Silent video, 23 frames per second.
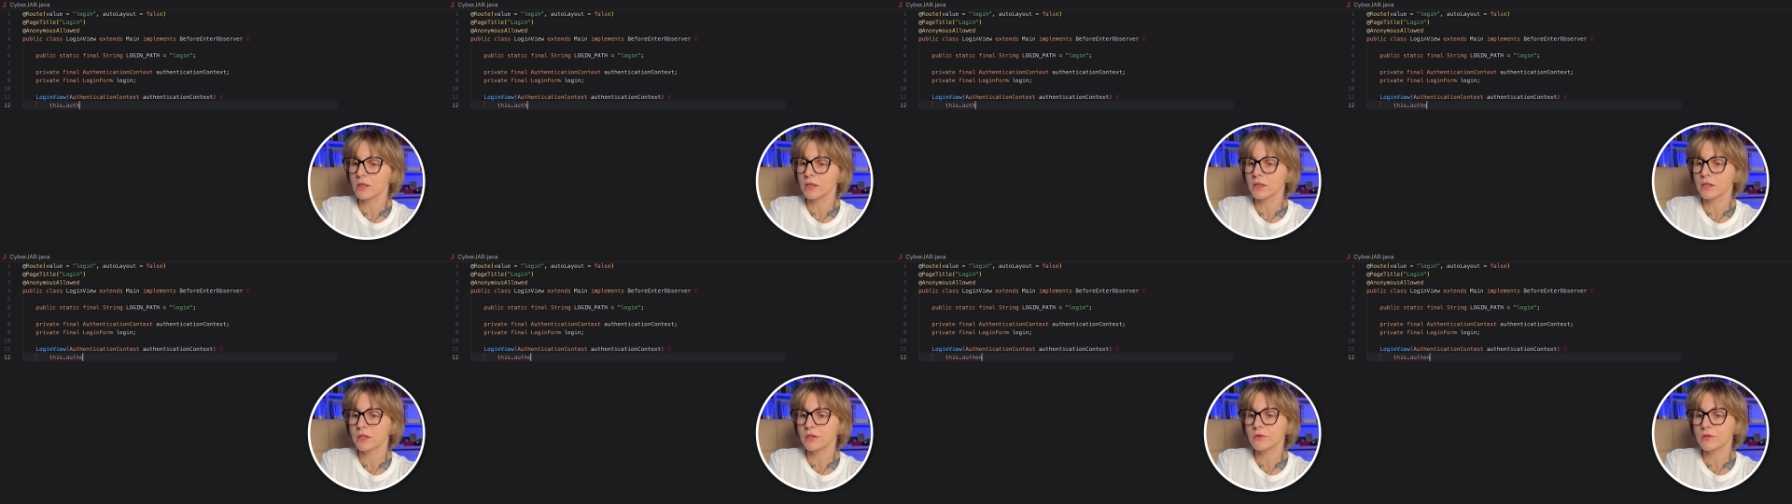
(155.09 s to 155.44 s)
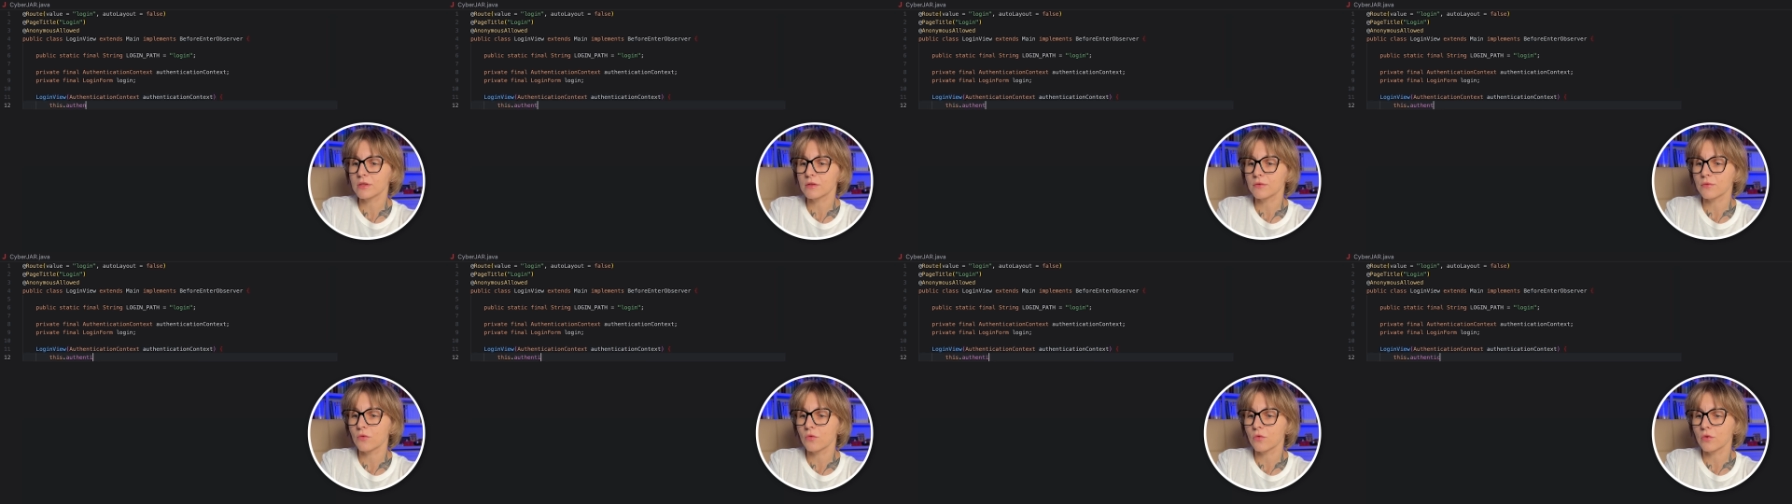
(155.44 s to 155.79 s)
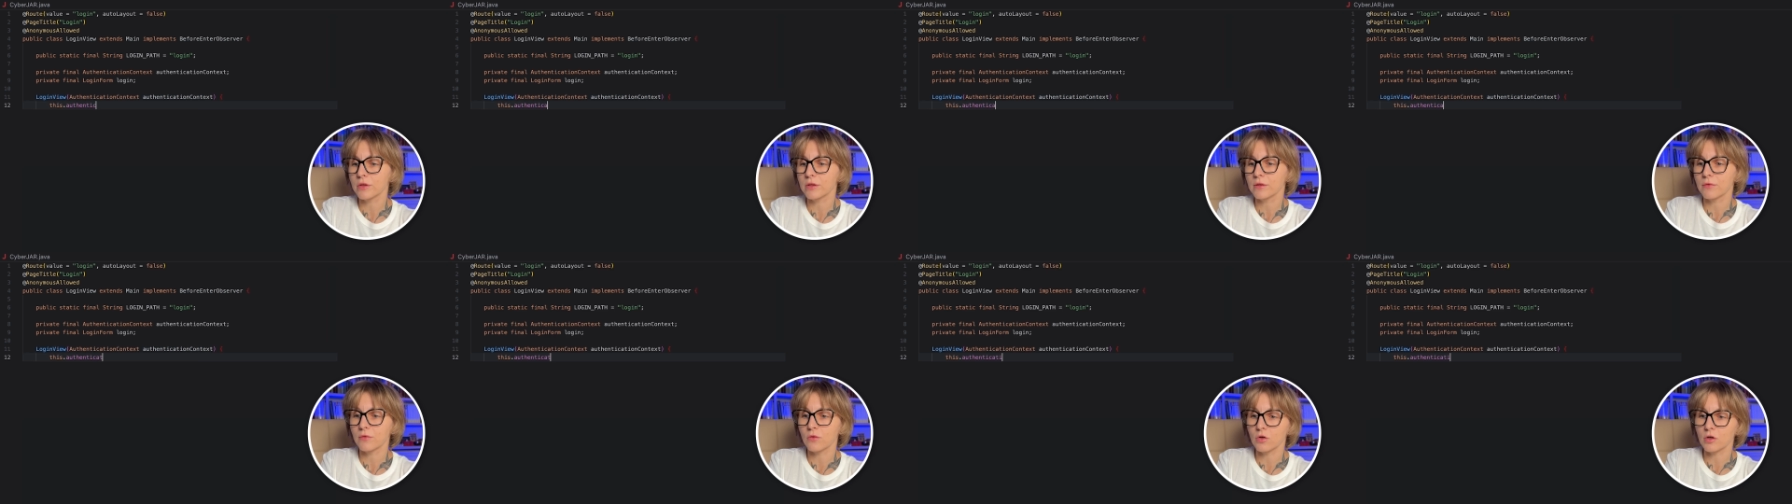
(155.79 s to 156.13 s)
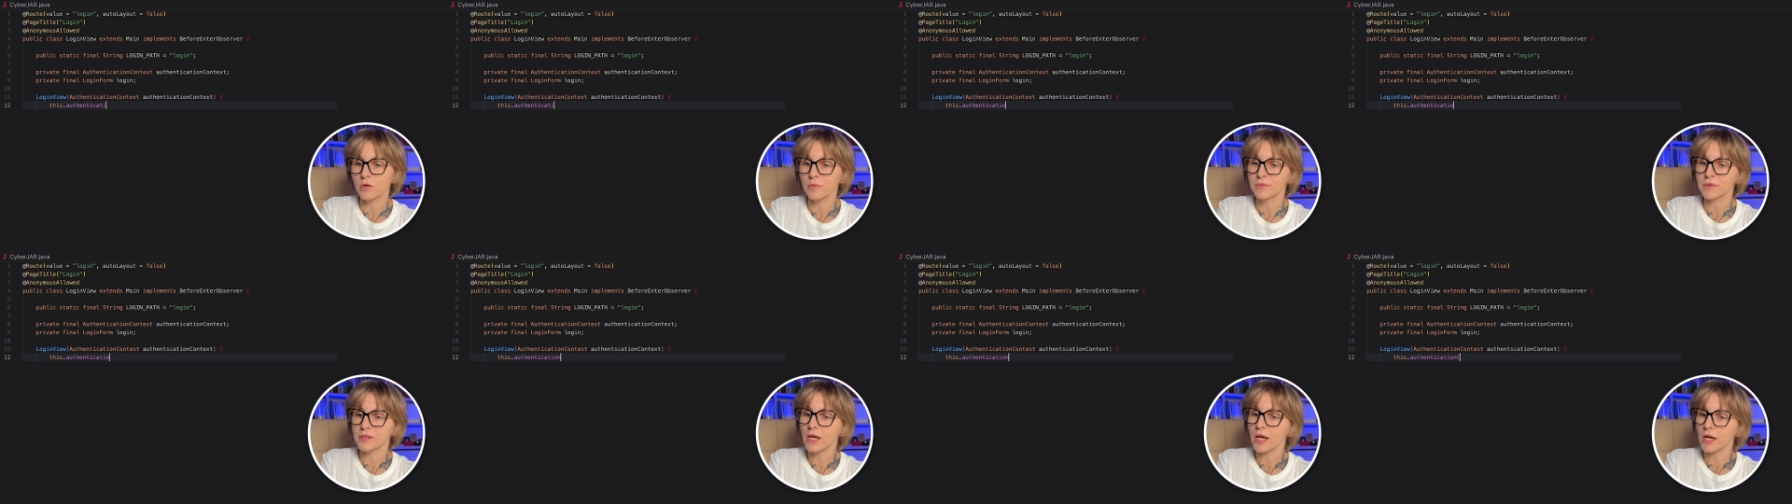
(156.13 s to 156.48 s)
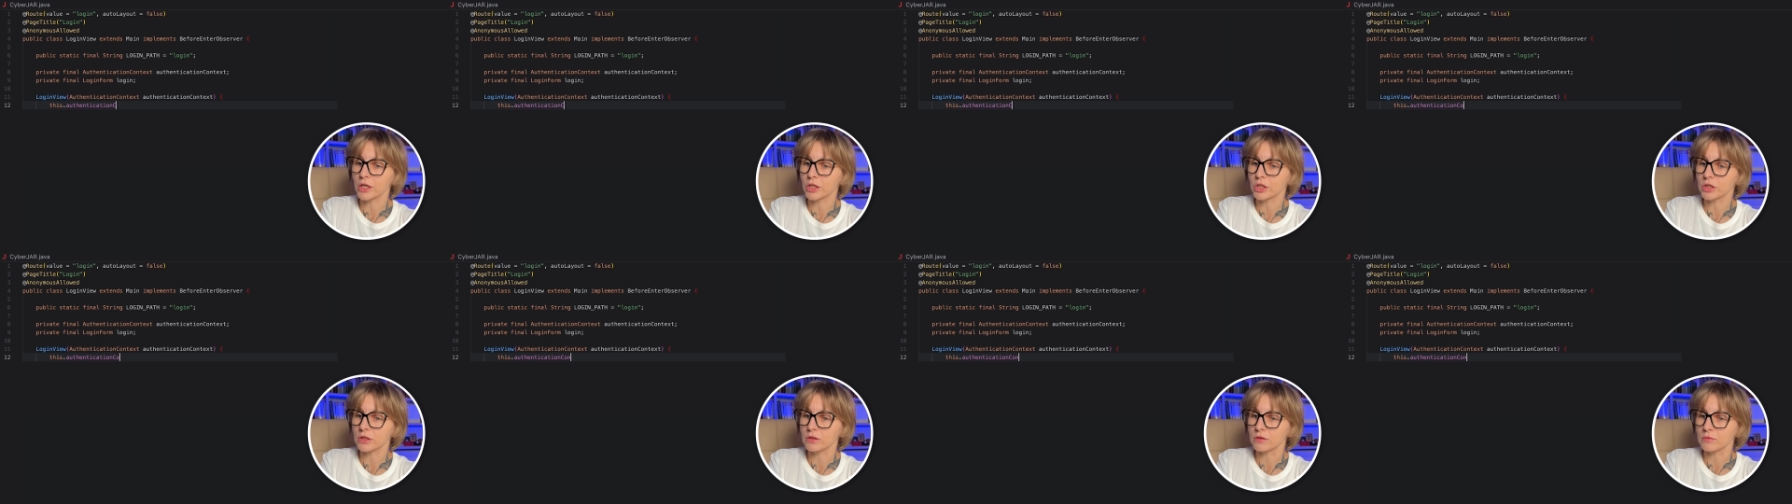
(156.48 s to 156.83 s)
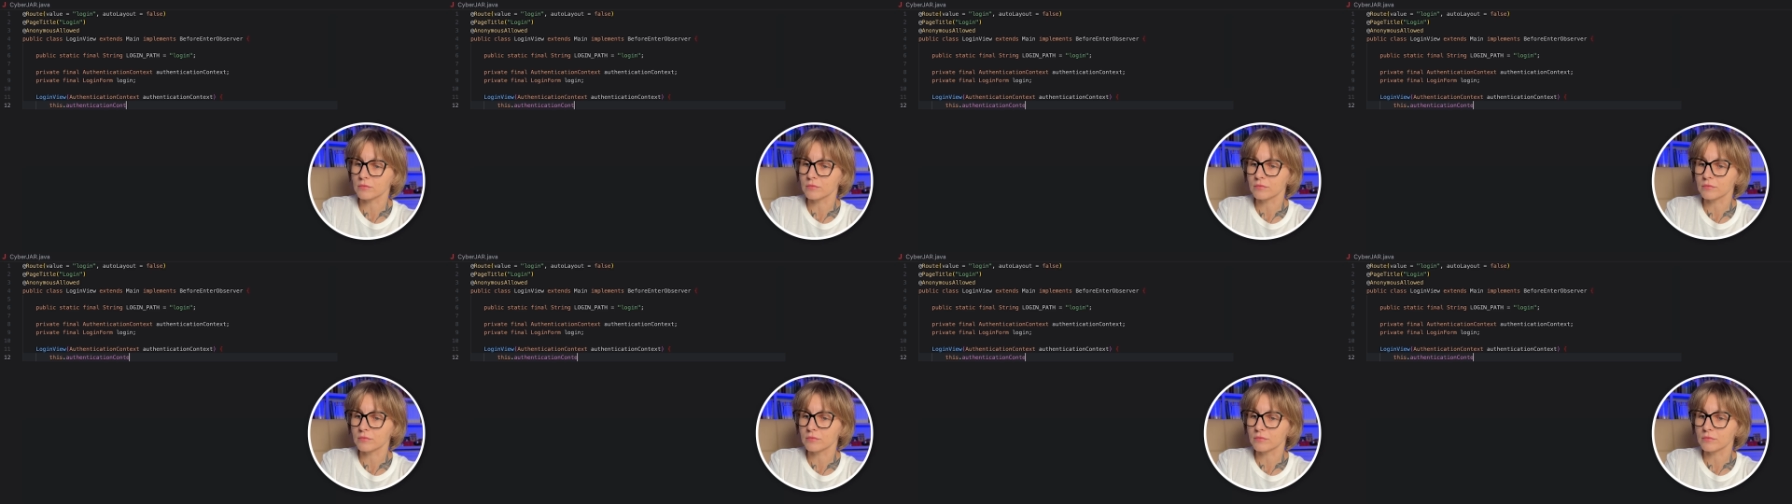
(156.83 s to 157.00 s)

used for the forms action.